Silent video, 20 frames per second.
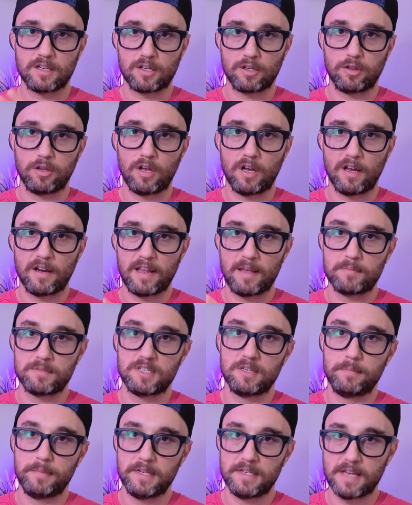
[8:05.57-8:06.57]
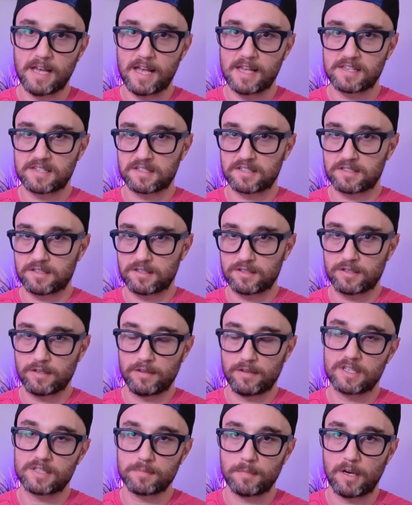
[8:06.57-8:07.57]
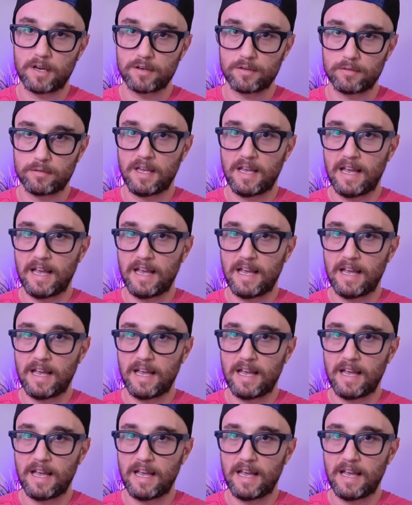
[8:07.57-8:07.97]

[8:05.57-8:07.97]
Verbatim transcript: Claude MCP tasks to this model